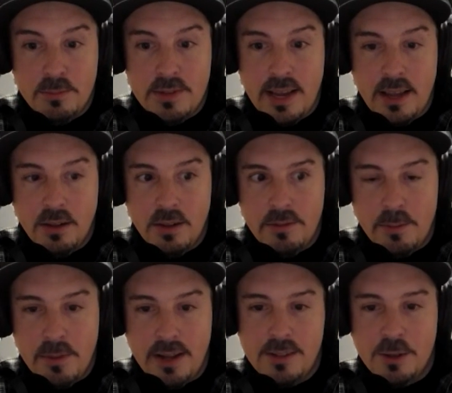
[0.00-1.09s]
Tale of the
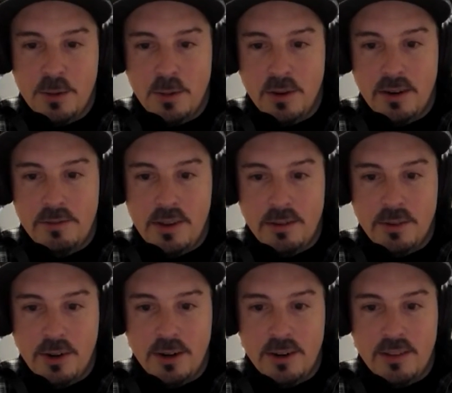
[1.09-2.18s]
Manticore. If you ever
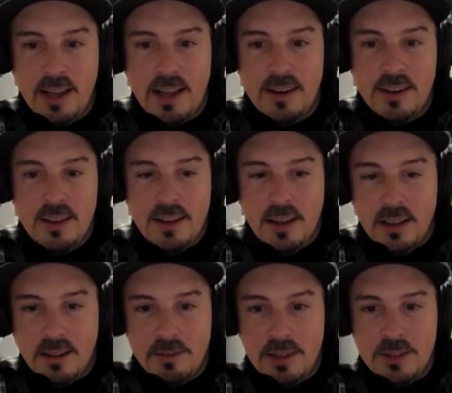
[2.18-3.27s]
heard of that, I
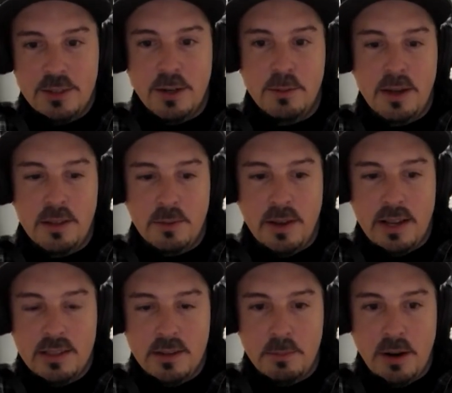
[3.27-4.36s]
love that show. By the way,
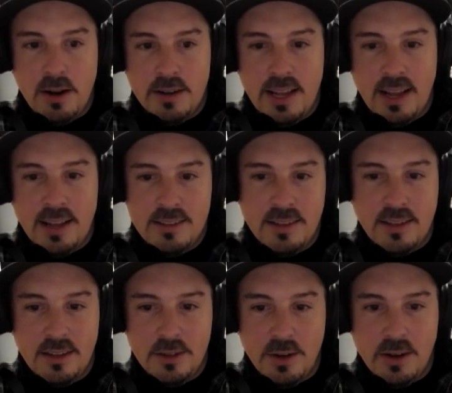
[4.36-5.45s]
it's a podcast,
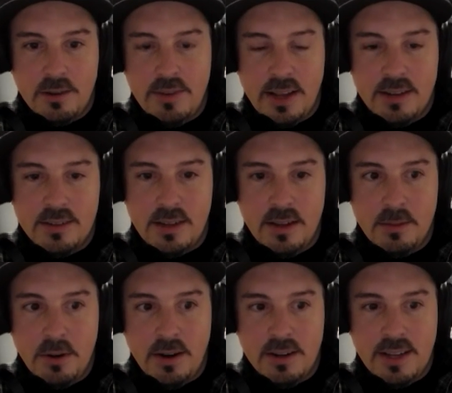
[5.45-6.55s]
a dark fantasy
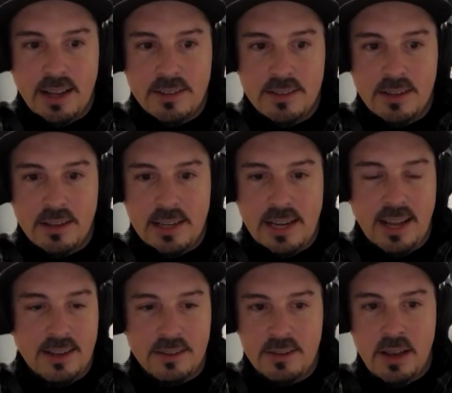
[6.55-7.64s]
podcast, and he
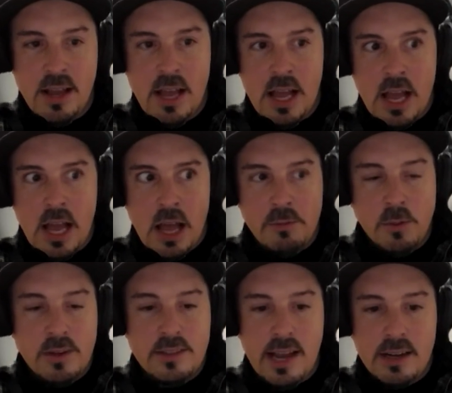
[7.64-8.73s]
has
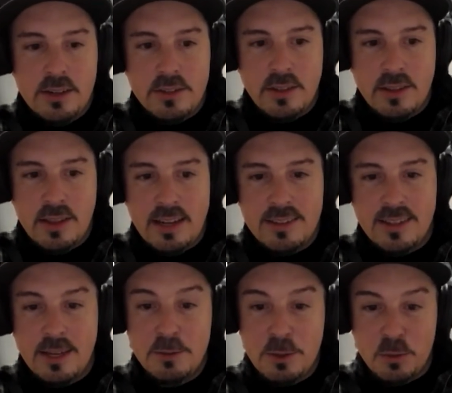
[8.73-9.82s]
voice actors and things. And
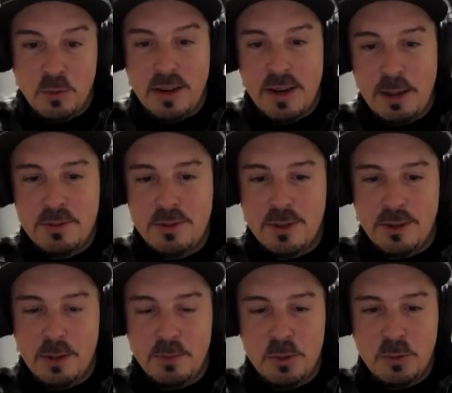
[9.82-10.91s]
there was this one episode
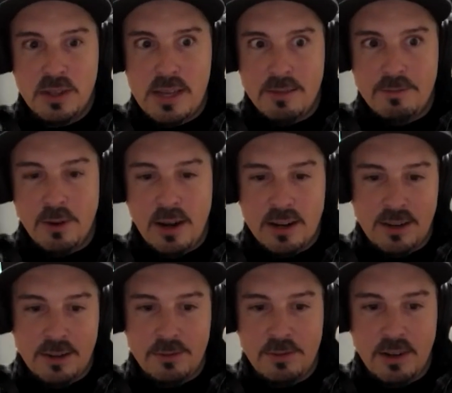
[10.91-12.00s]
that was really
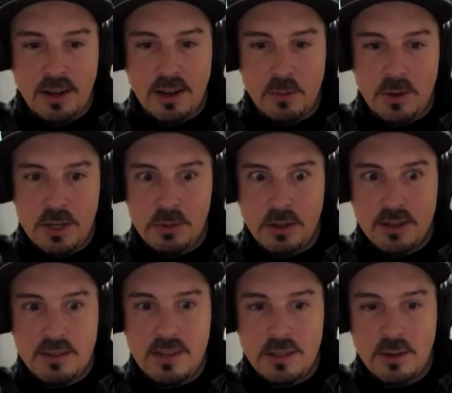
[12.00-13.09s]
evocative uh, when you were
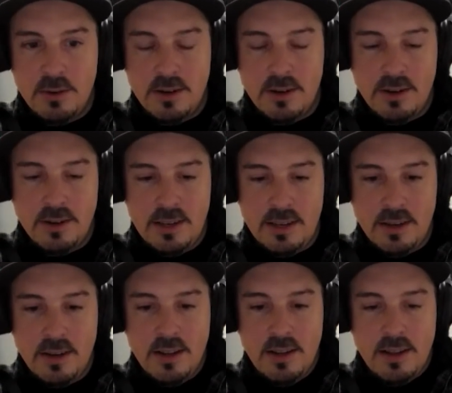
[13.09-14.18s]
listening to it, and
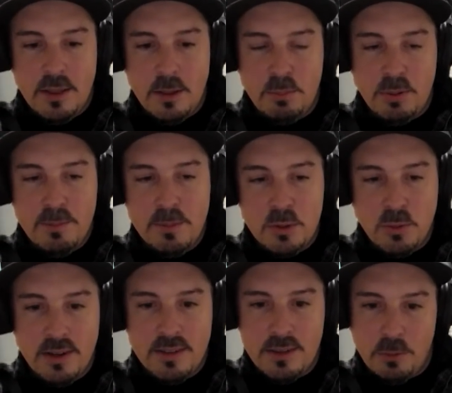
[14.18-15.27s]
the premise
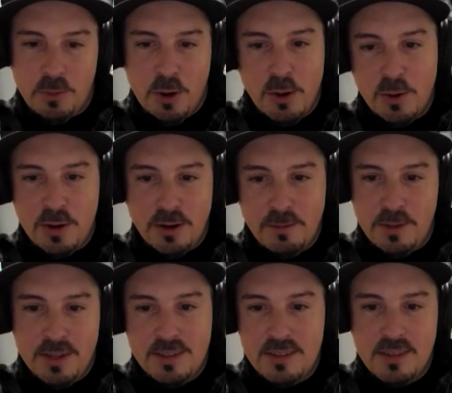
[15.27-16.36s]
was the rogue of
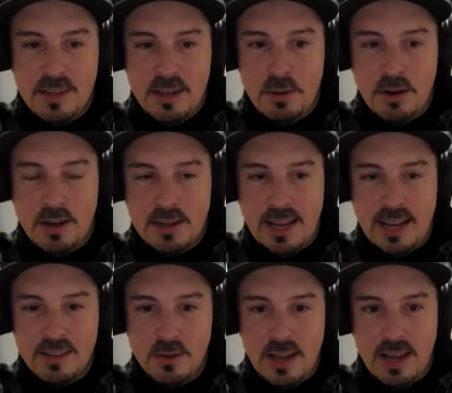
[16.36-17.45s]
this
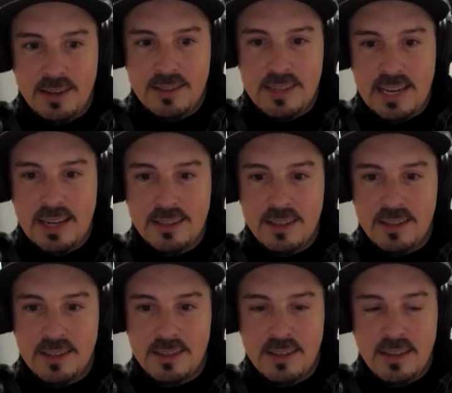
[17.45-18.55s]
podcast had to sneak into
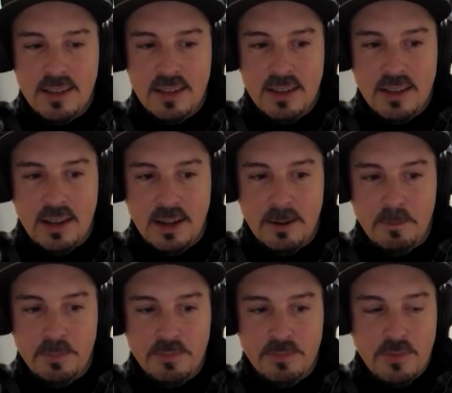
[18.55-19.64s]
this,
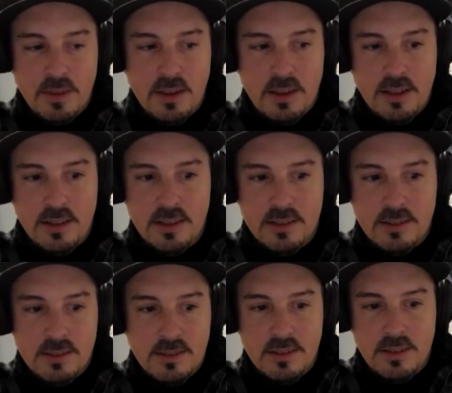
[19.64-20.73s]
um,
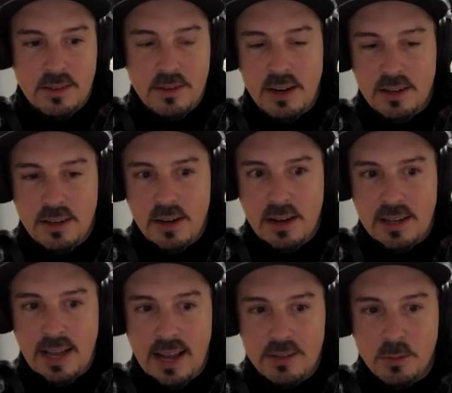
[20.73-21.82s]
this not not
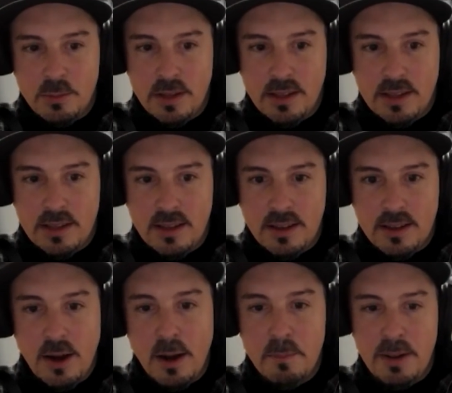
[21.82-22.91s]
castle, but like a
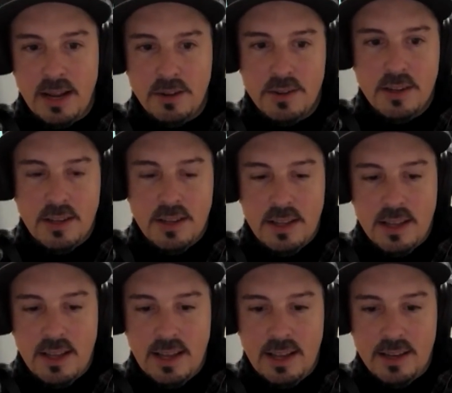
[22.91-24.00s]
compound
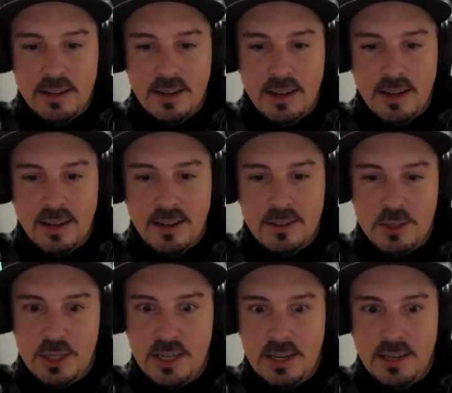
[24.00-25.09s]
and uh,
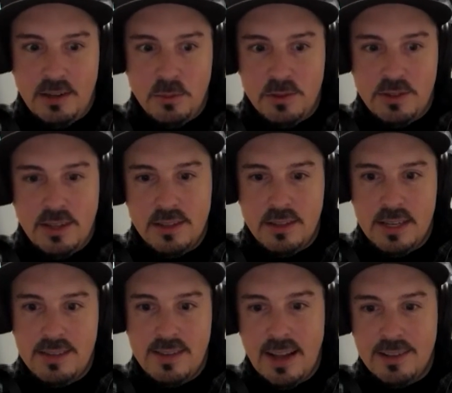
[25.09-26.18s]
she was sent to
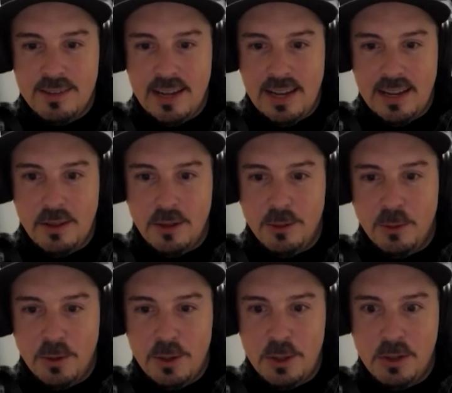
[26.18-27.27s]
assassinate the
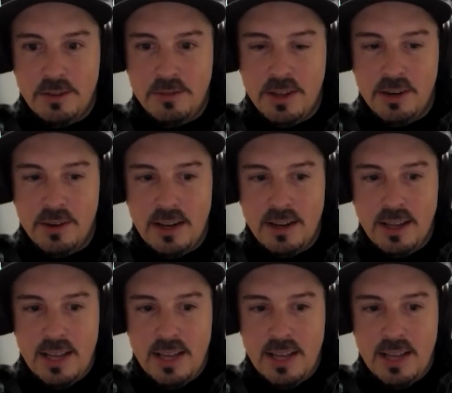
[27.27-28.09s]
lord who lived there, right?